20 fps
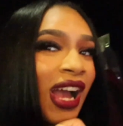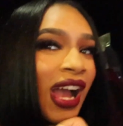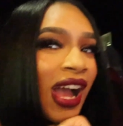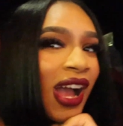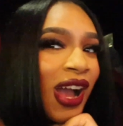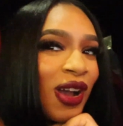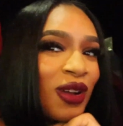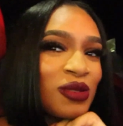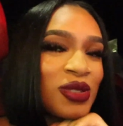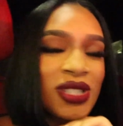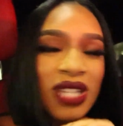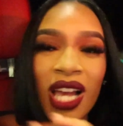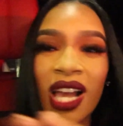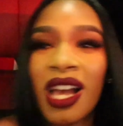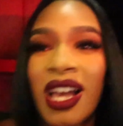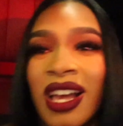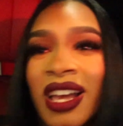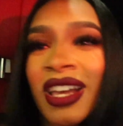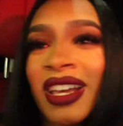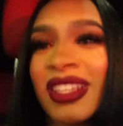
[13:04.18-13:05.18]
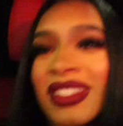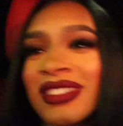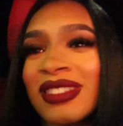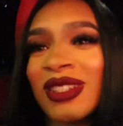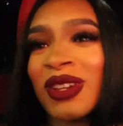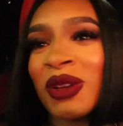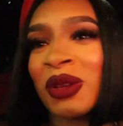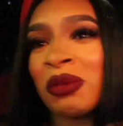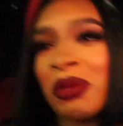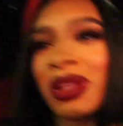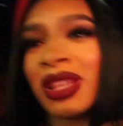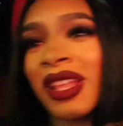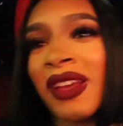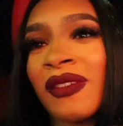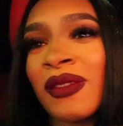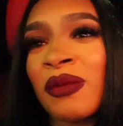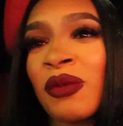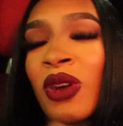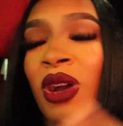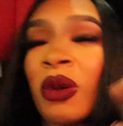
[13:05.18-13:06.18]
Outside. So we about to
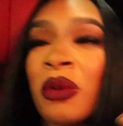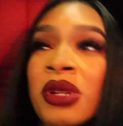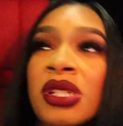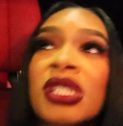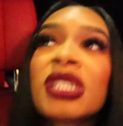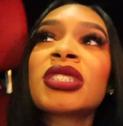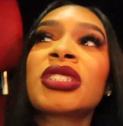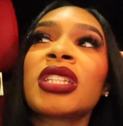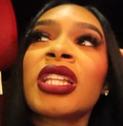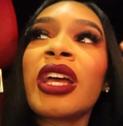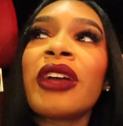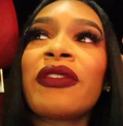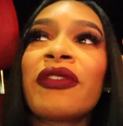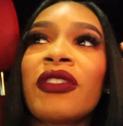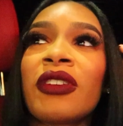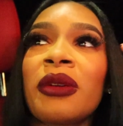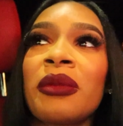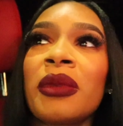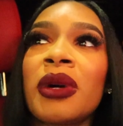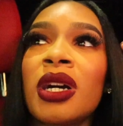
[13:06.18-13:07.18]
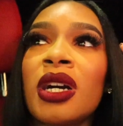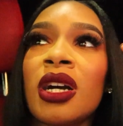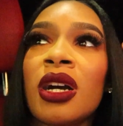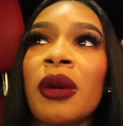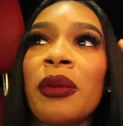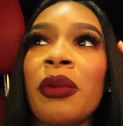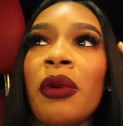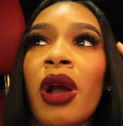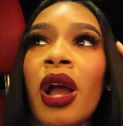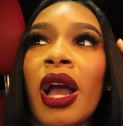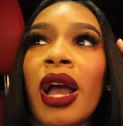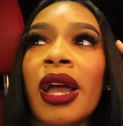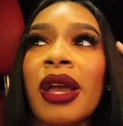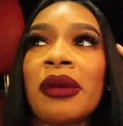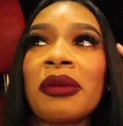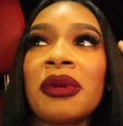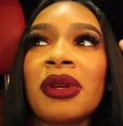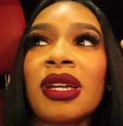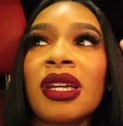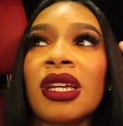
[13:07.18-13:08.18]
have a ball. We just left from
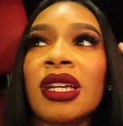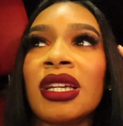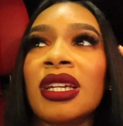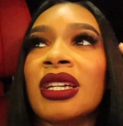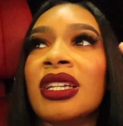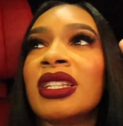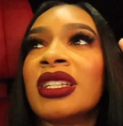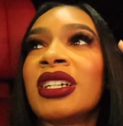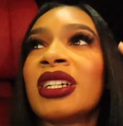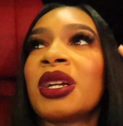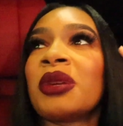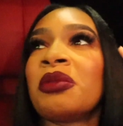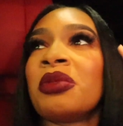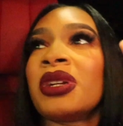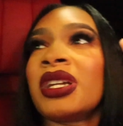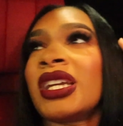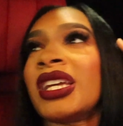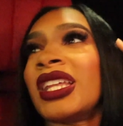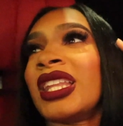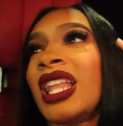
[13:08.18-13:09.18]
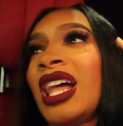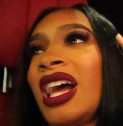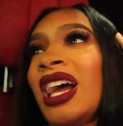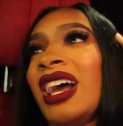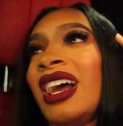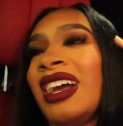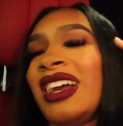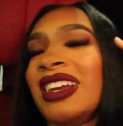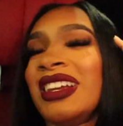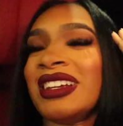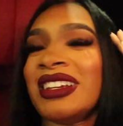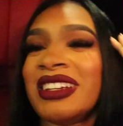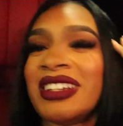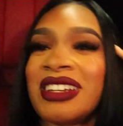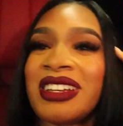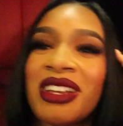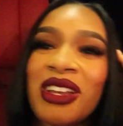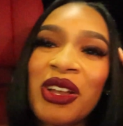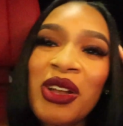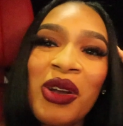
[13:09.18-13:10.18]
Prime. Look at Brie in line.
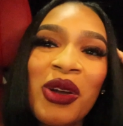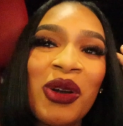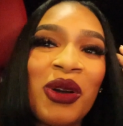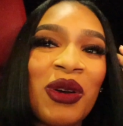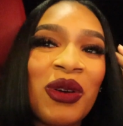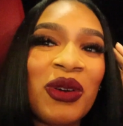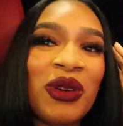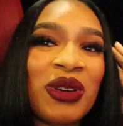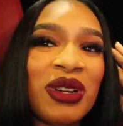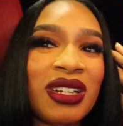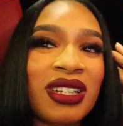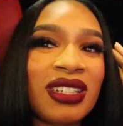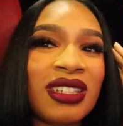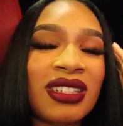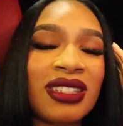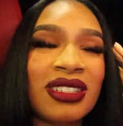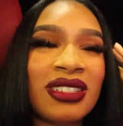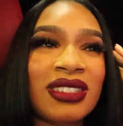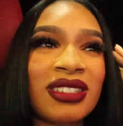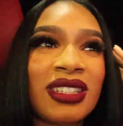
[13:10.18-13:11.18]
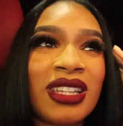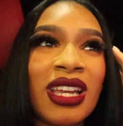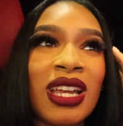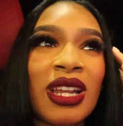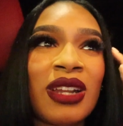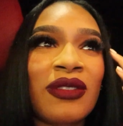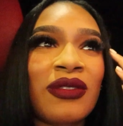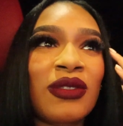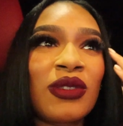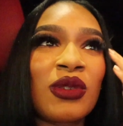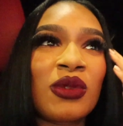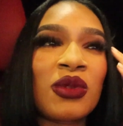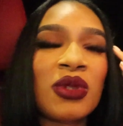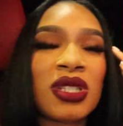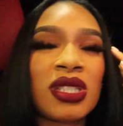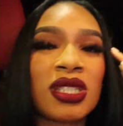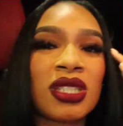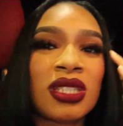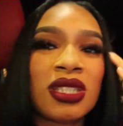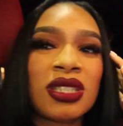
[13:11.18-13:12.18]
Food was so good. Yeah, Brie
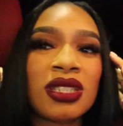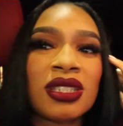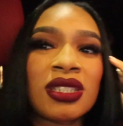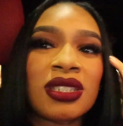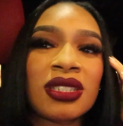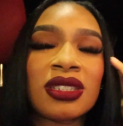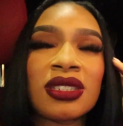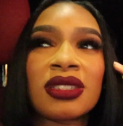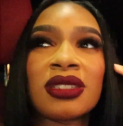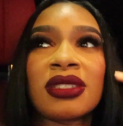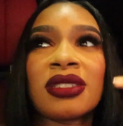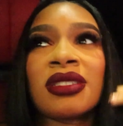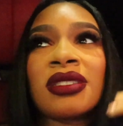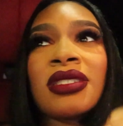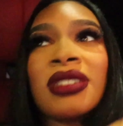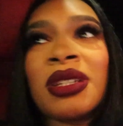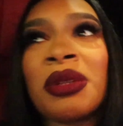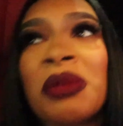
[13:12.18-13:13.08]
is good. Currently.